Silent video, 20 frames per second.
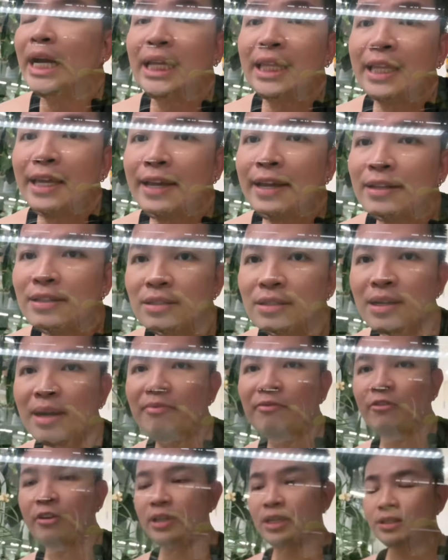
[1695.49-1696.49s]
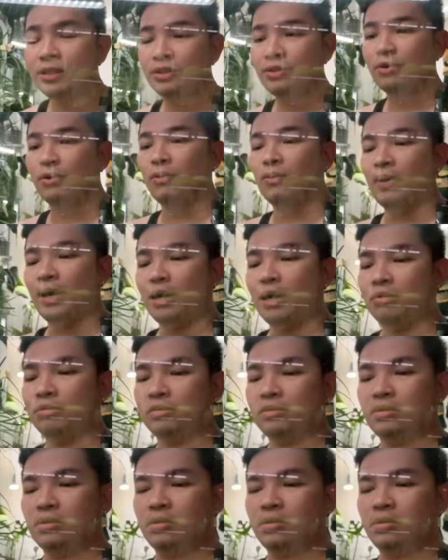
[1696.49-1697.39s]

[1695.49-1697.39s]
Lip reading: think it's time for this to go out.